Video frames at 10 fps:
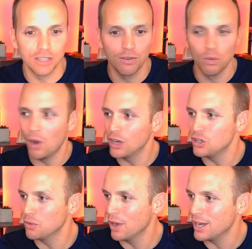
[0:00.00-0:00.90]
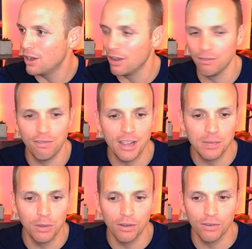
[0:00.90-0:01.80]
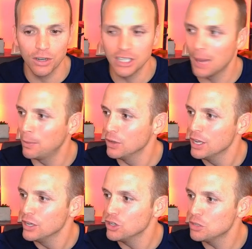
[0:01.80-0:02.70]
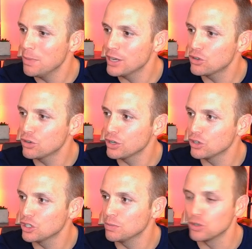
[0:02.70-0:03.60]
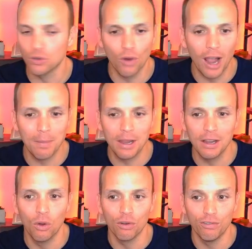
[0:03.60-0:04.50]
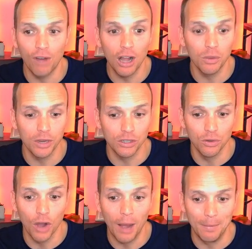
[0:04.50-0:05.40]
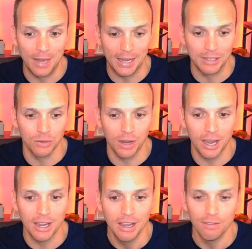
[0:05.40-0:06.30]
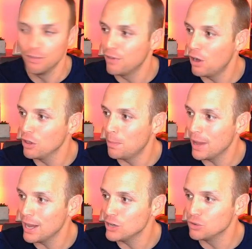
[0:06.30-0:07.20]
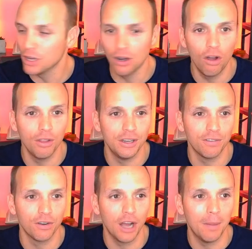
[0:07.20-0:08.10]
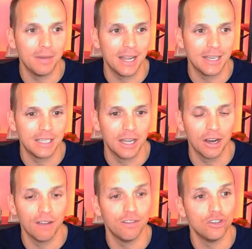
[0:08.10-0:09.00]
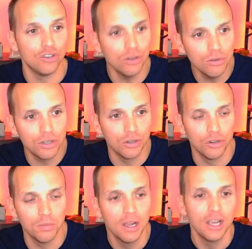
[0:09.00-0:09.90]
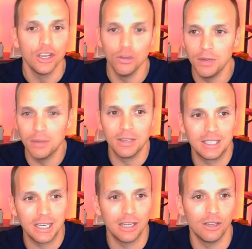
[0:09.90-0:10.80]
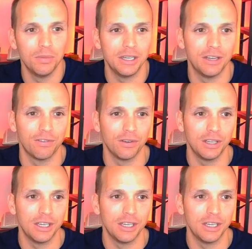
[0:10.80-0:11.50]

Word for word: you're watching right now on Facebook, for example, just make sure you're subscribing or following to updates, okay? If you follow the page, you'll get all the different updates there. If it's YouTube, you'll be able to see it a little bit differently